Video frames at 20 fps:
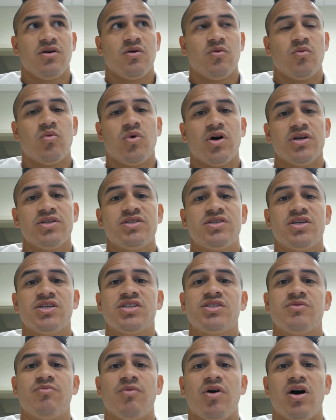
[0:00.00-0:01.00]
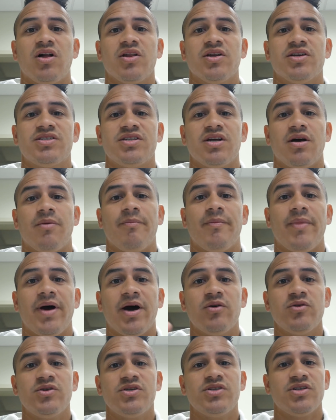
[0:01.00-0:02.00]
what's the smallest
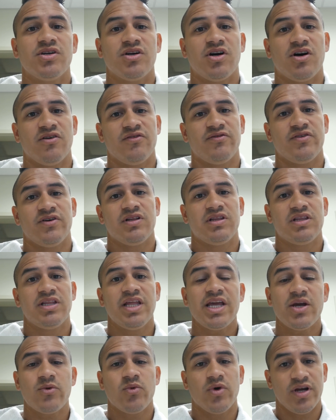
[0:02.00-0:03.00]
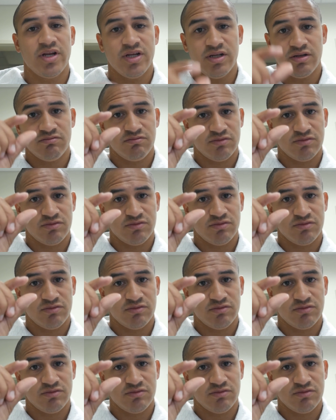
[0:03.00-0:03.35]
amount of liquid,